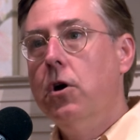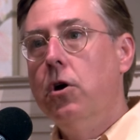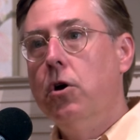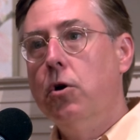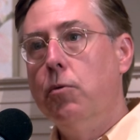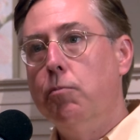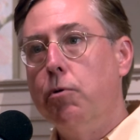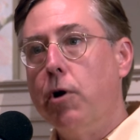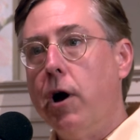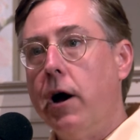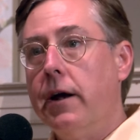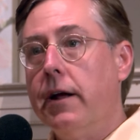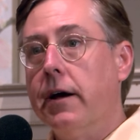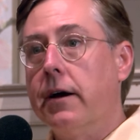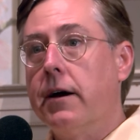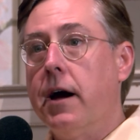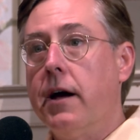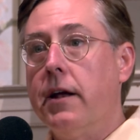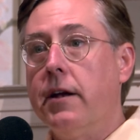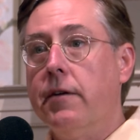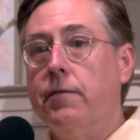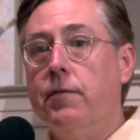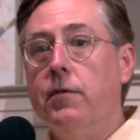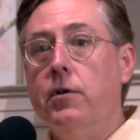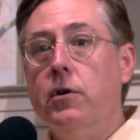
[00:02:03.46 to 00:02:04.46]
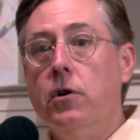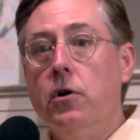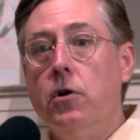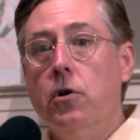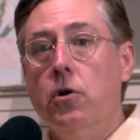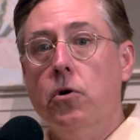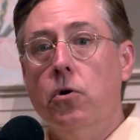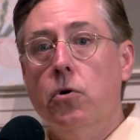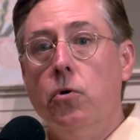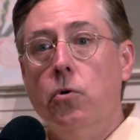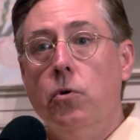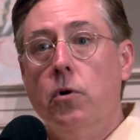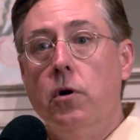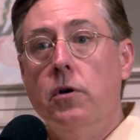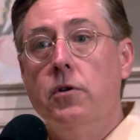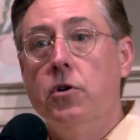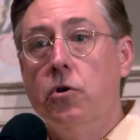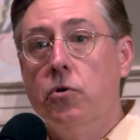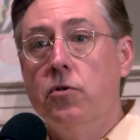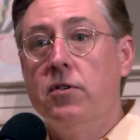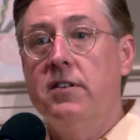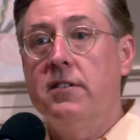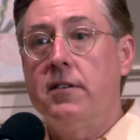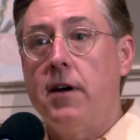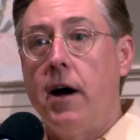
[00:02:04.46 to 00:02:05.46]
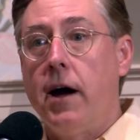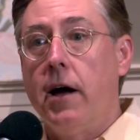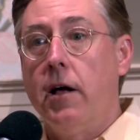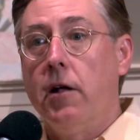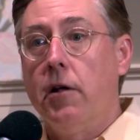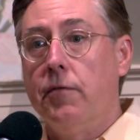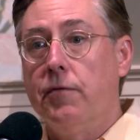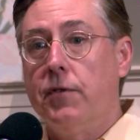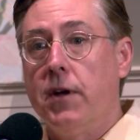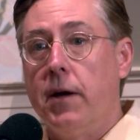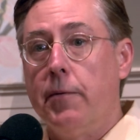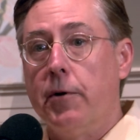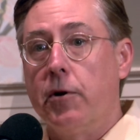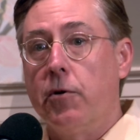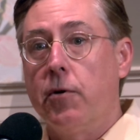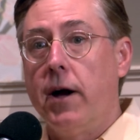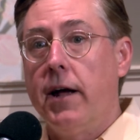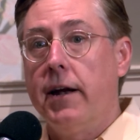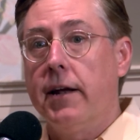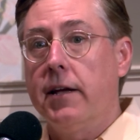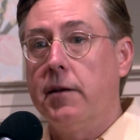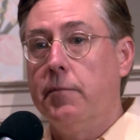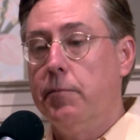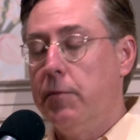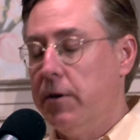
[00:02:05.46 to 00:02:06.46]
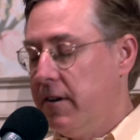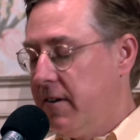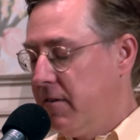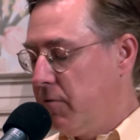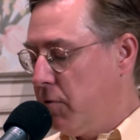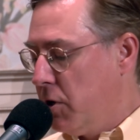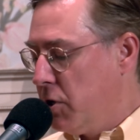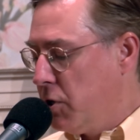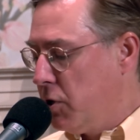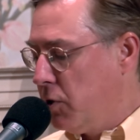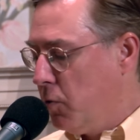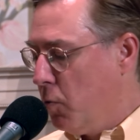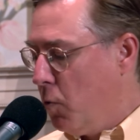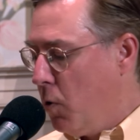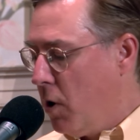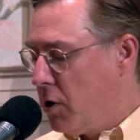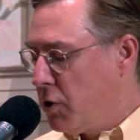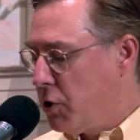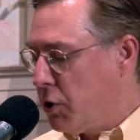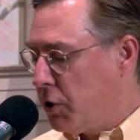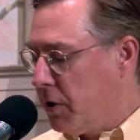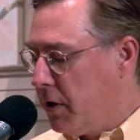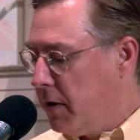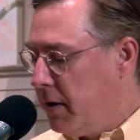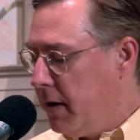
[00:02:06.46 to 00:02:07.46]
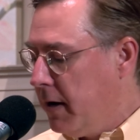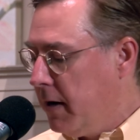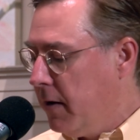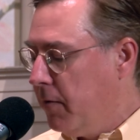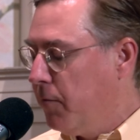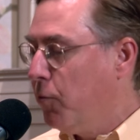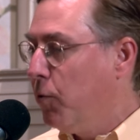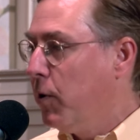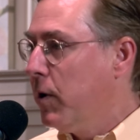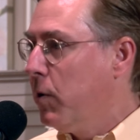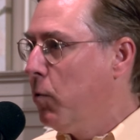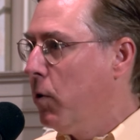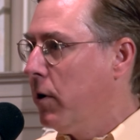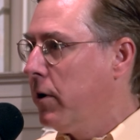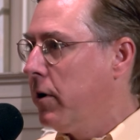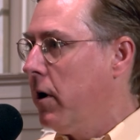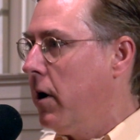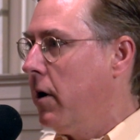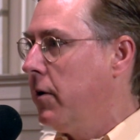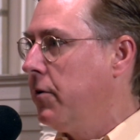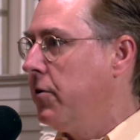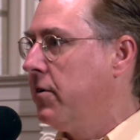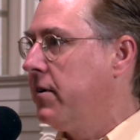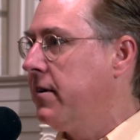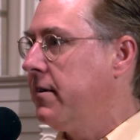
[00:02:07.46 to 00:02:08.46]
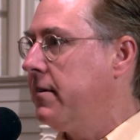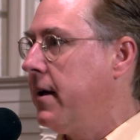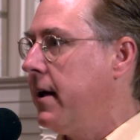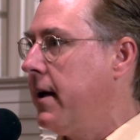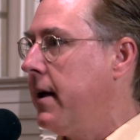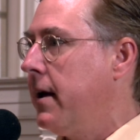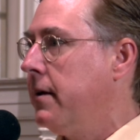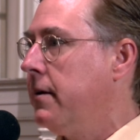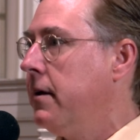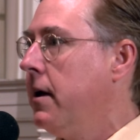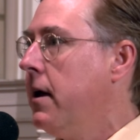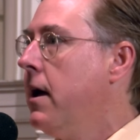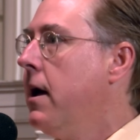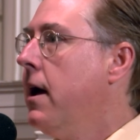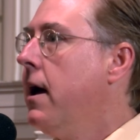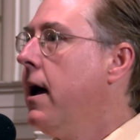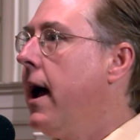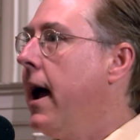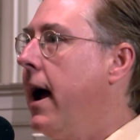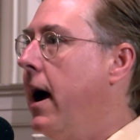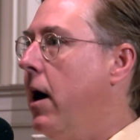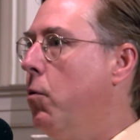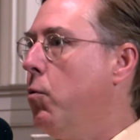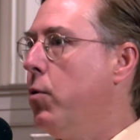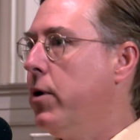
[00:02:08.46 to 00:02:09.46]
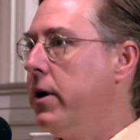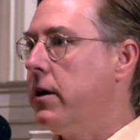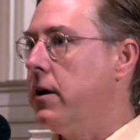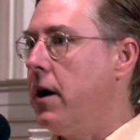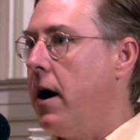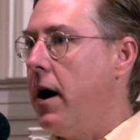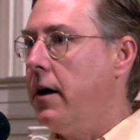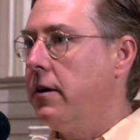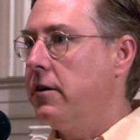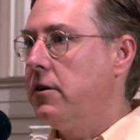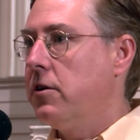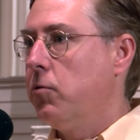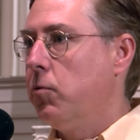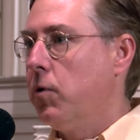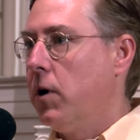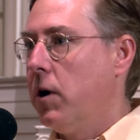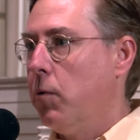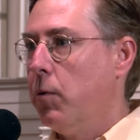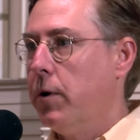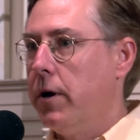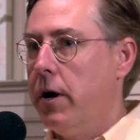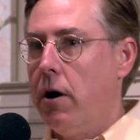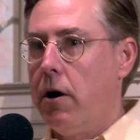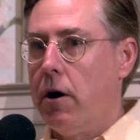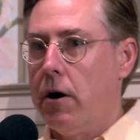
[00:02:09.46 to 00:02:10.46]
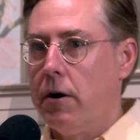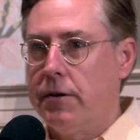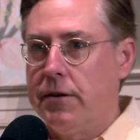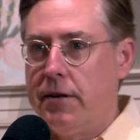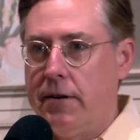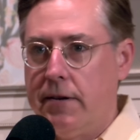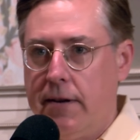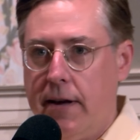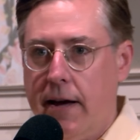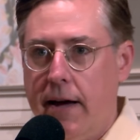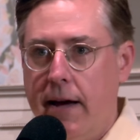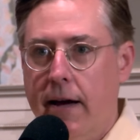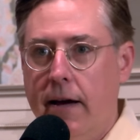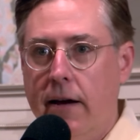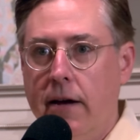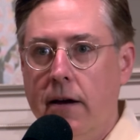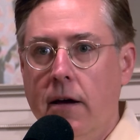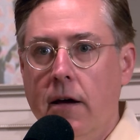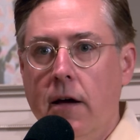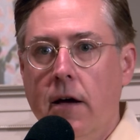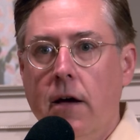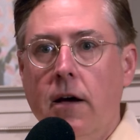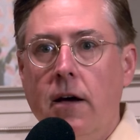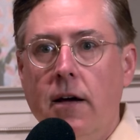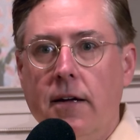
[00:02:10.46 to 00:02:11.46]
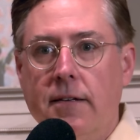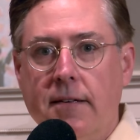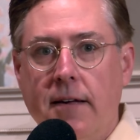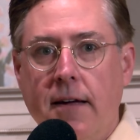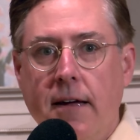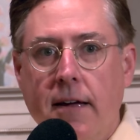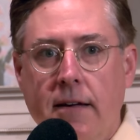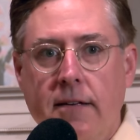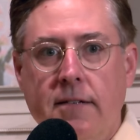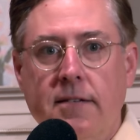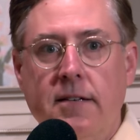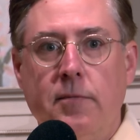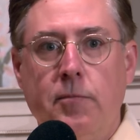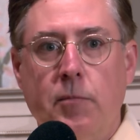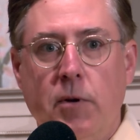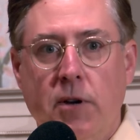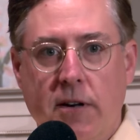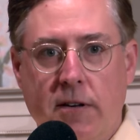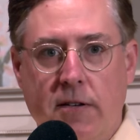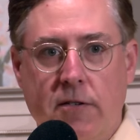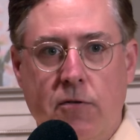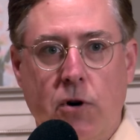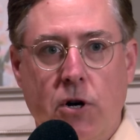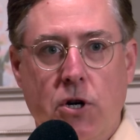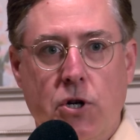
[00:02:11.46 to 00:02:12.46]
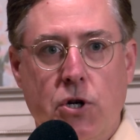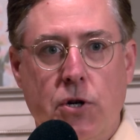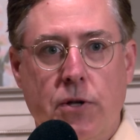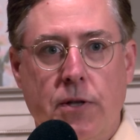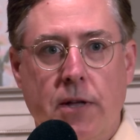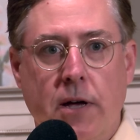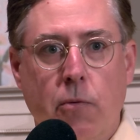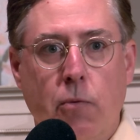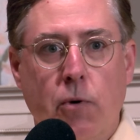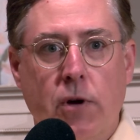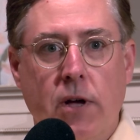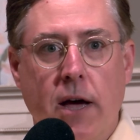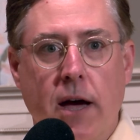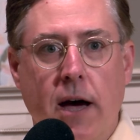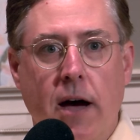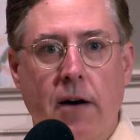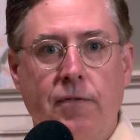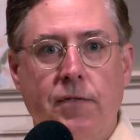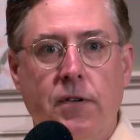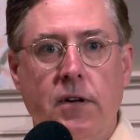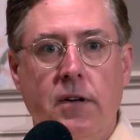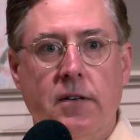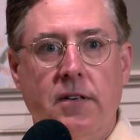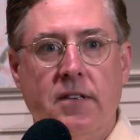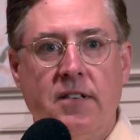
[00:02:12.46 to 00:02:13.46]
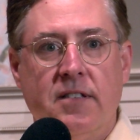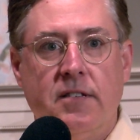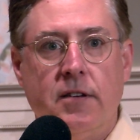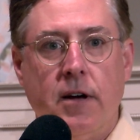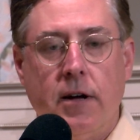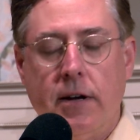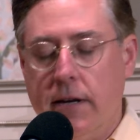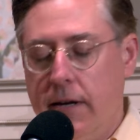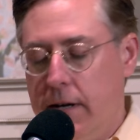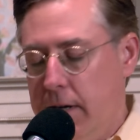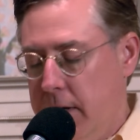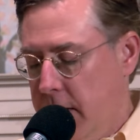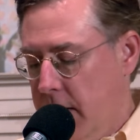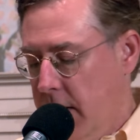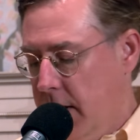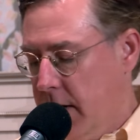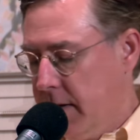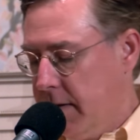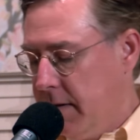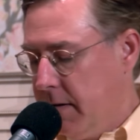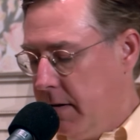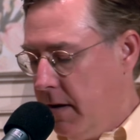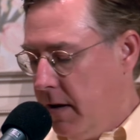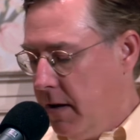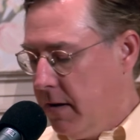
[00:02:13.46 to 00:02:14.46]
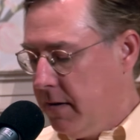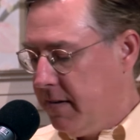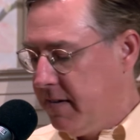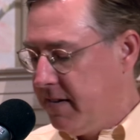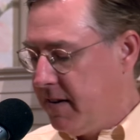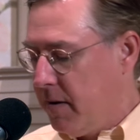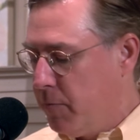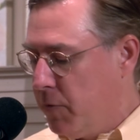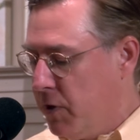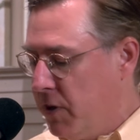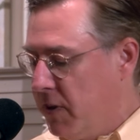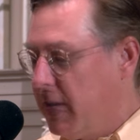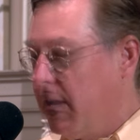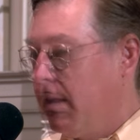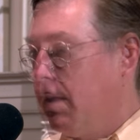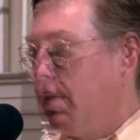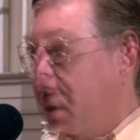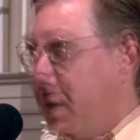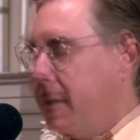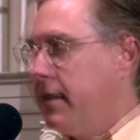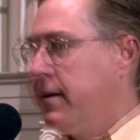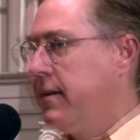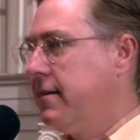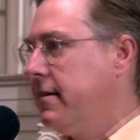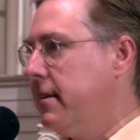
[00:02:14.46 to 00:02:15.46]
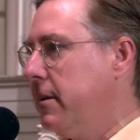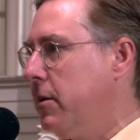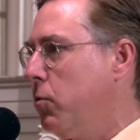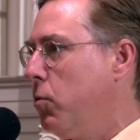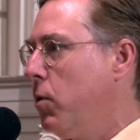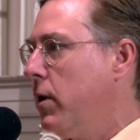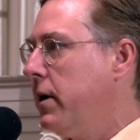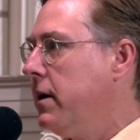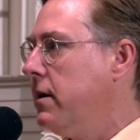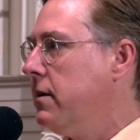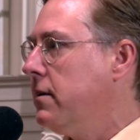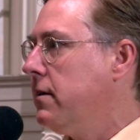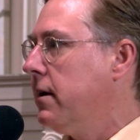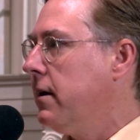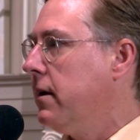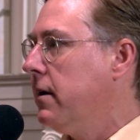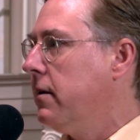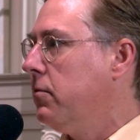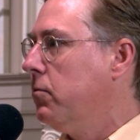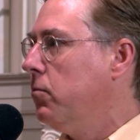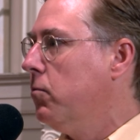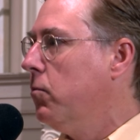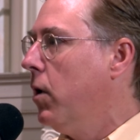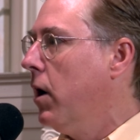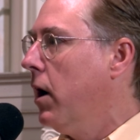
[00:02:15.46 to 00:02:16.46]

who brought a kind of new new style of democratic administration to Washington. And if we want to understand how we got to where we are today, it's his administration that we have to study in in some detail. Changed. Consider what he did.